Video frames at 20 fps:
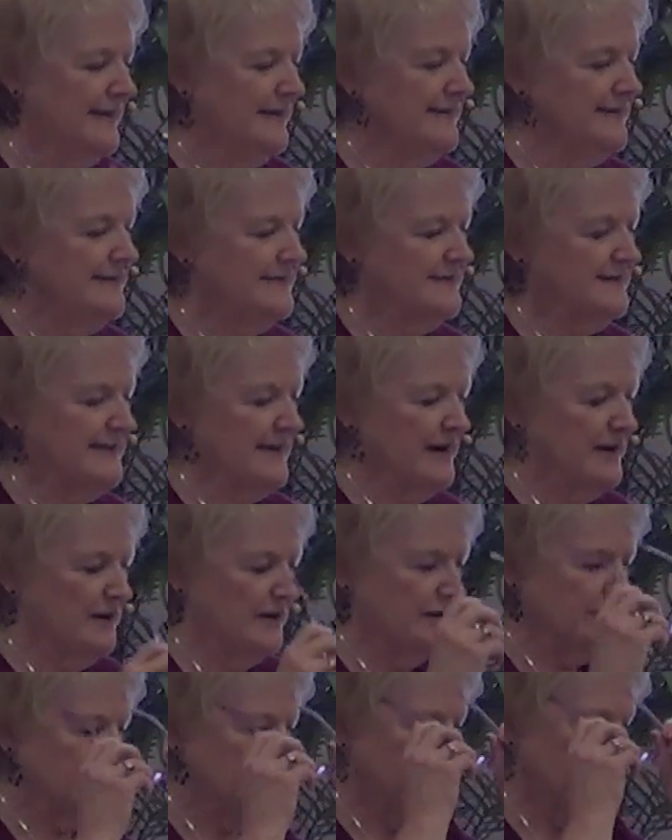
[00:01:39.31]
is
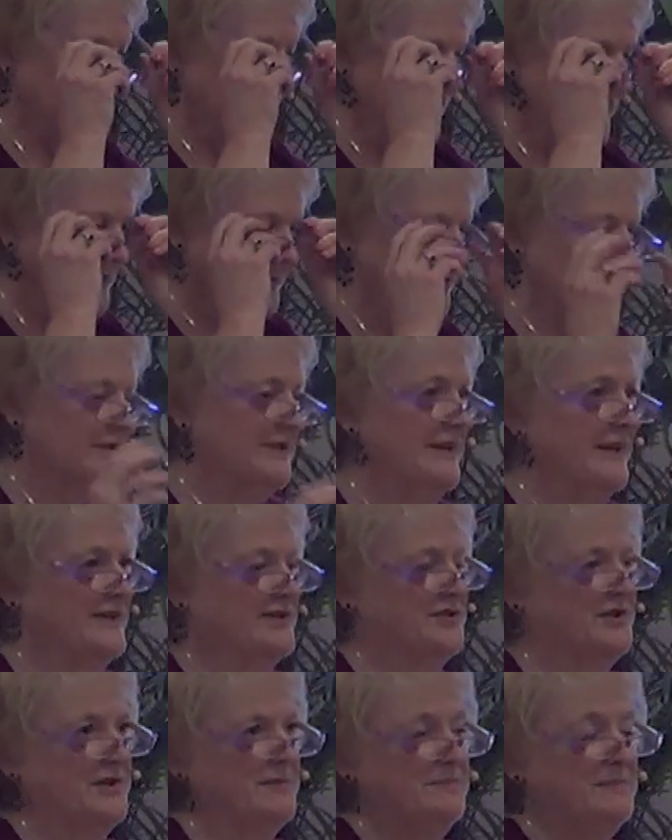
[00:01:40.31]
our
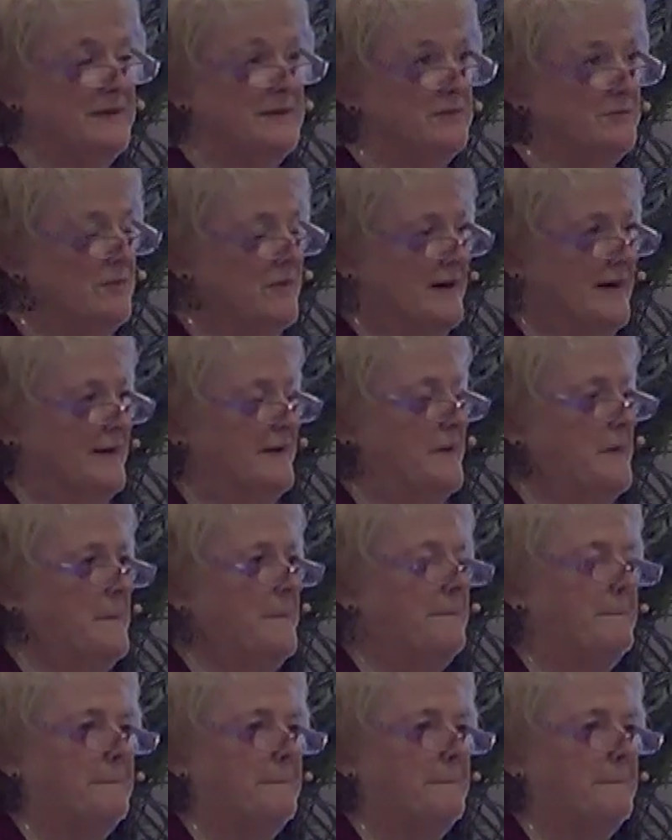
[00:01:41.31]
protection. Meanwhile,